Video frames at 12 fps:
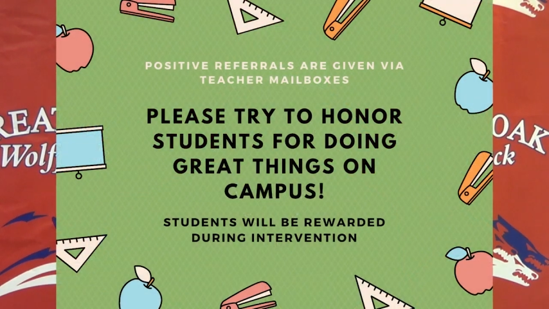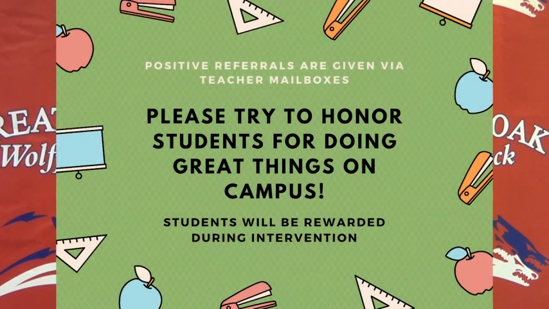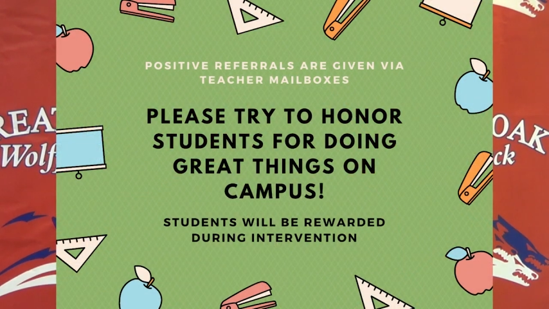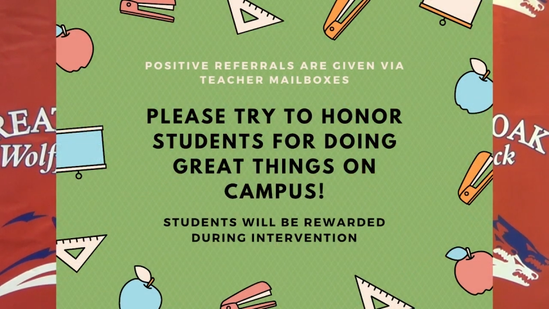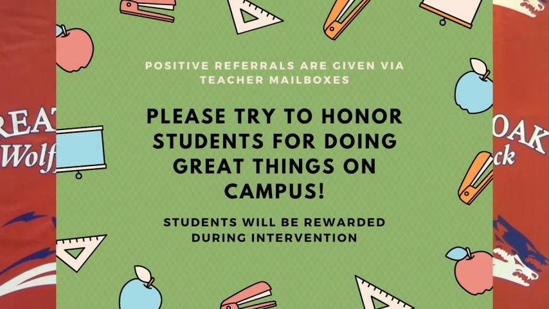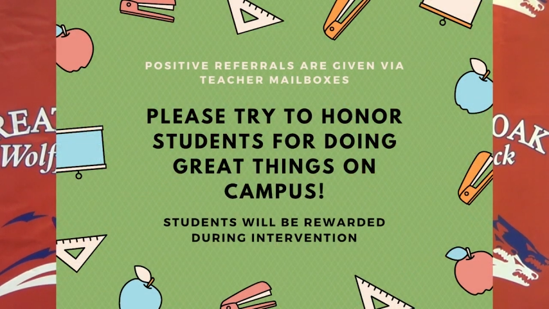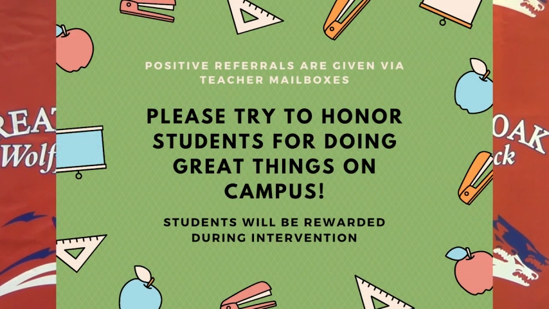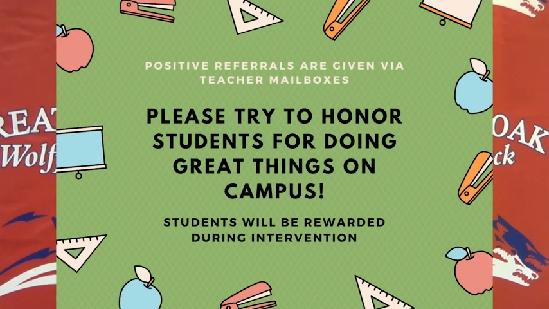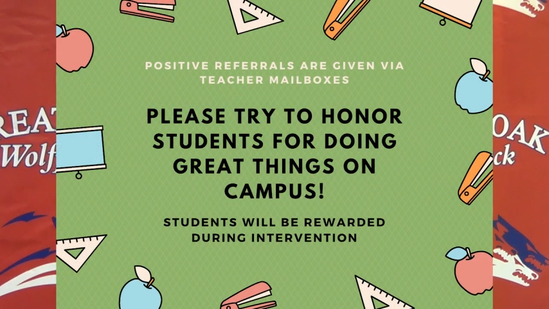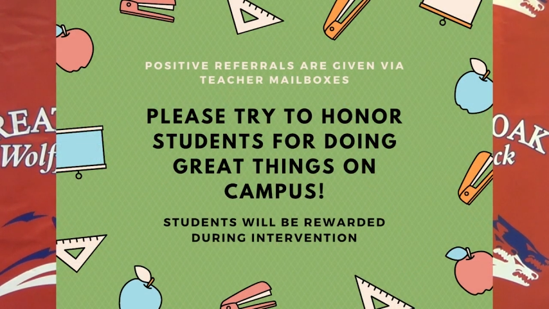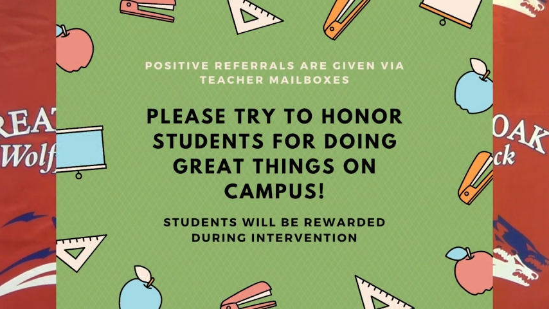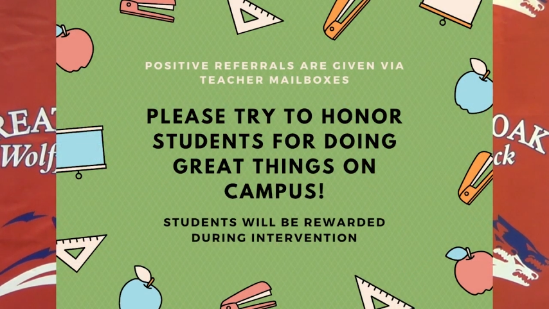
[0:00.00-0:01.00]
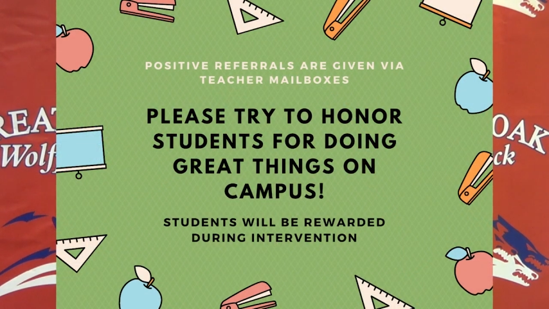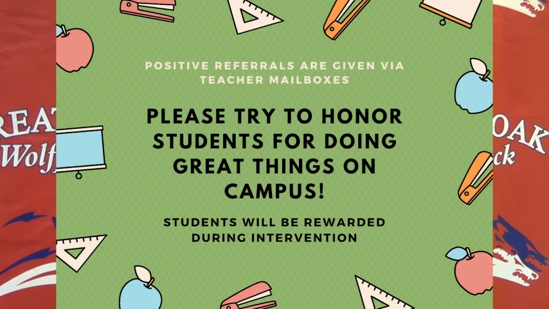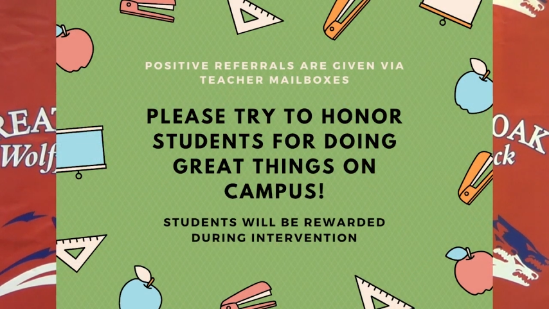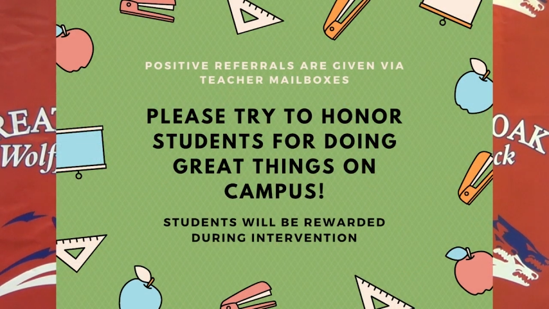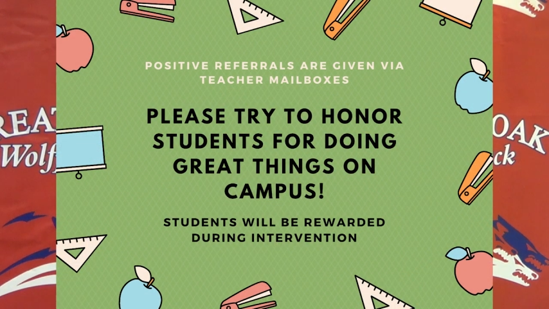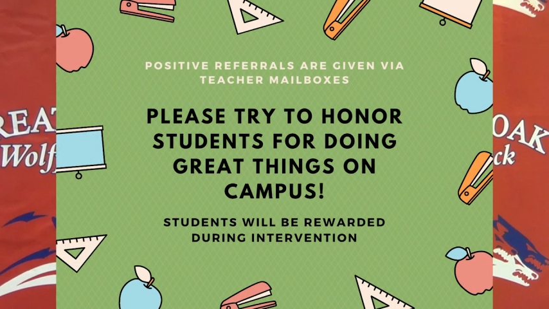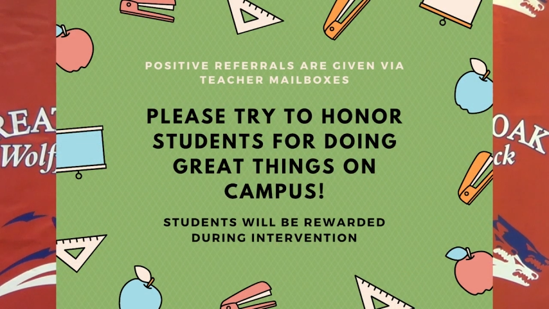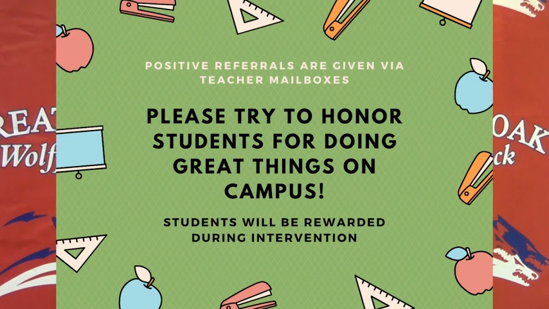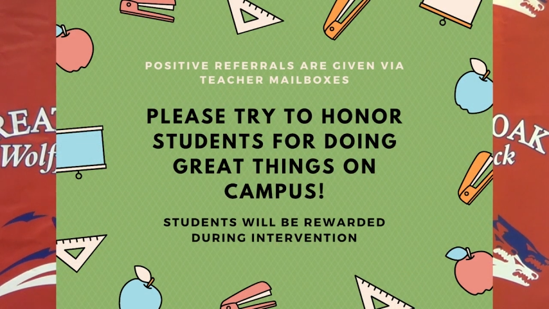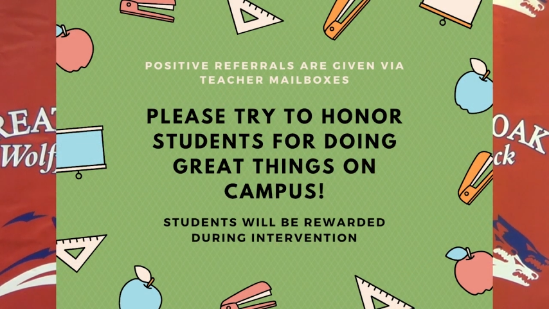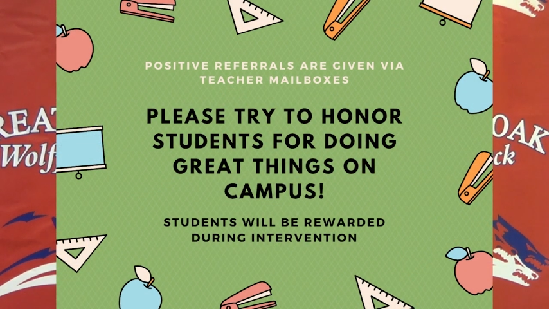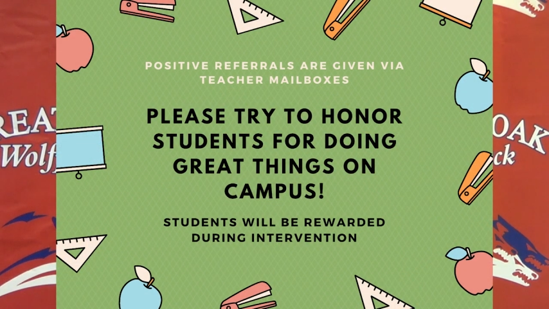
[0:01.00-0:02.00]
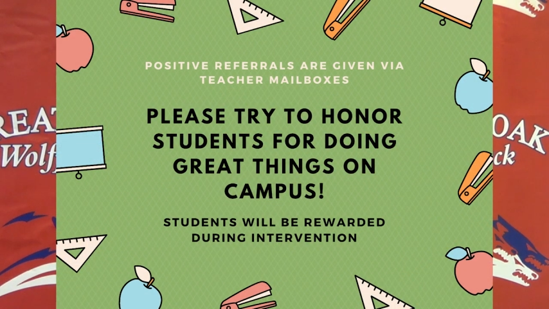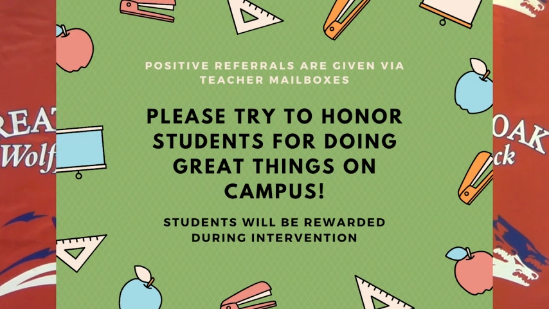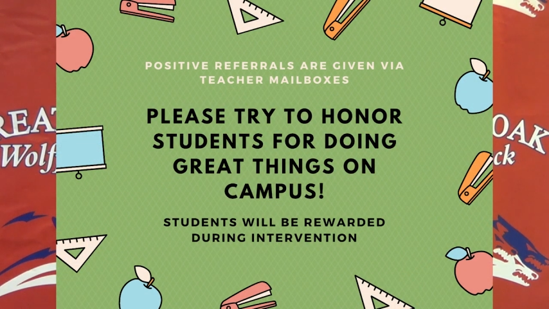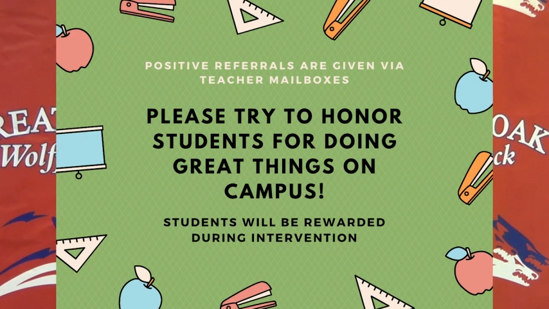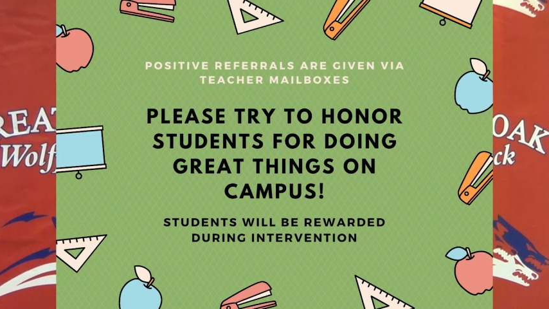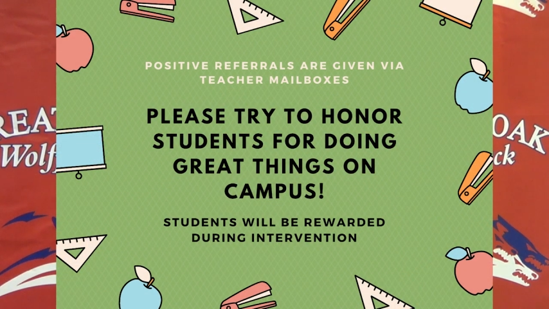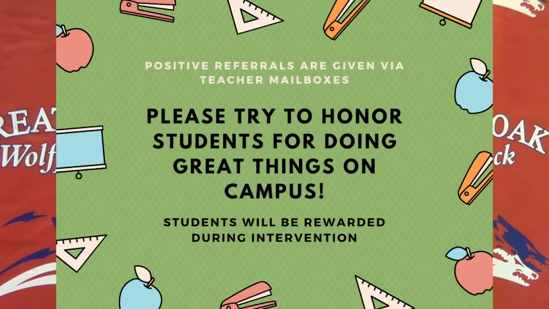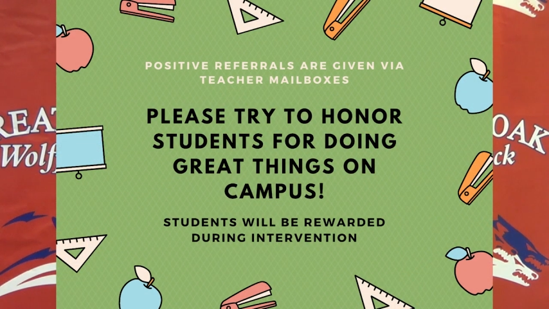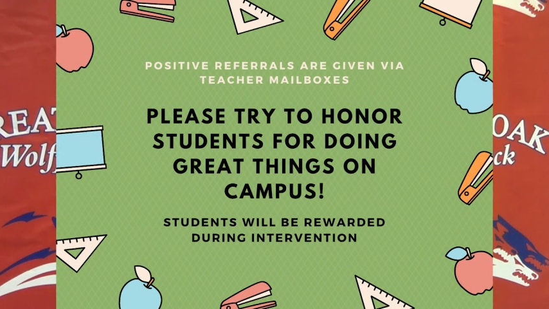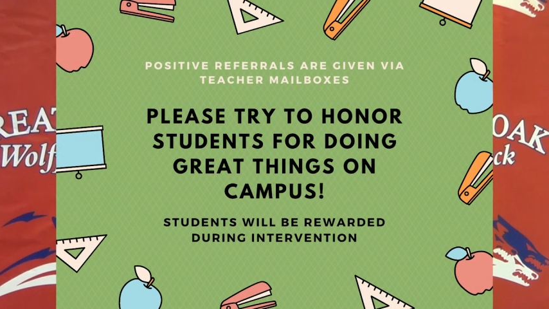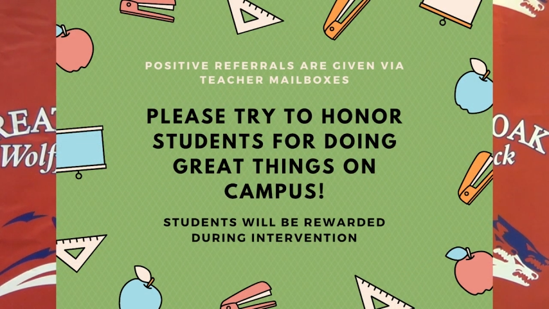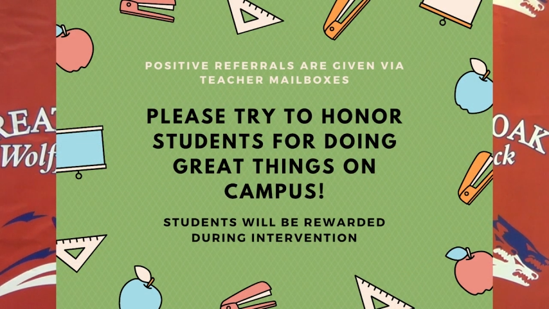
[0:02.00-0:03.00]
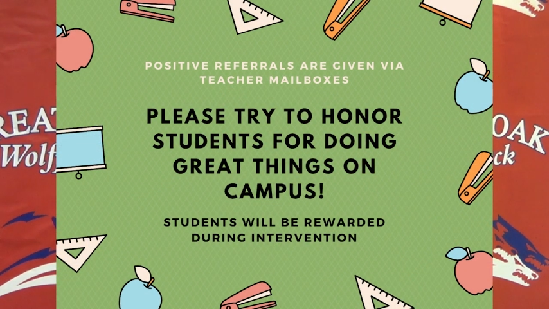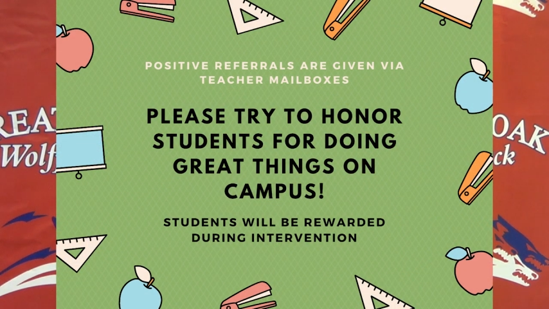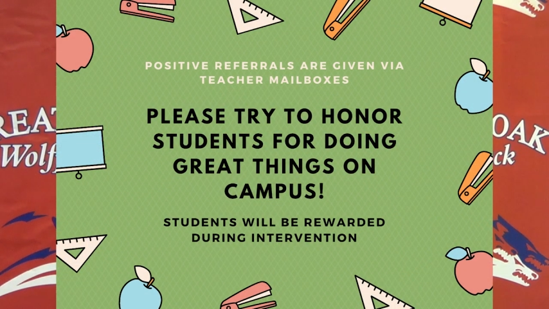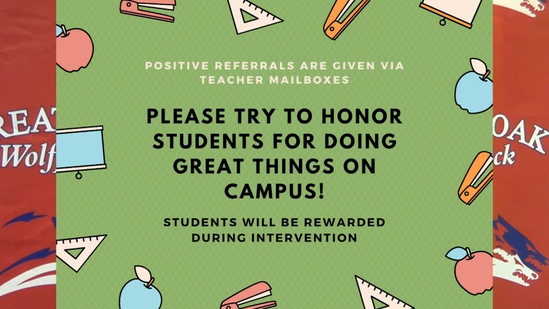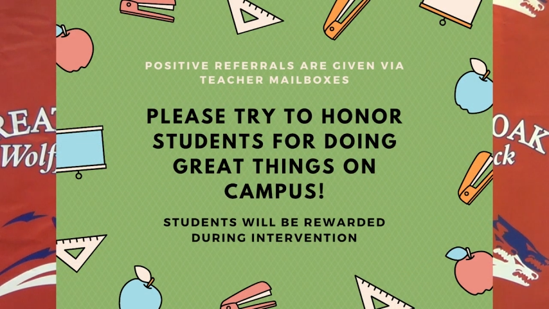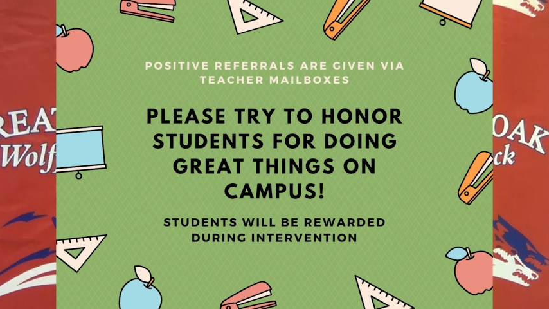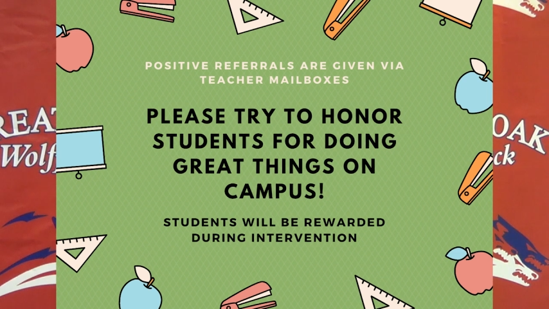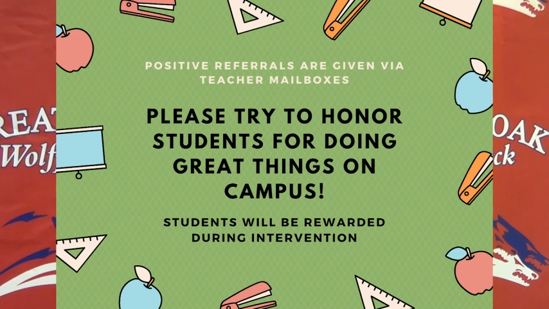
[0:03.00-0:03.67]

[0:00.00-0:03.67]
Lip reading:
[unreadable: no face in view]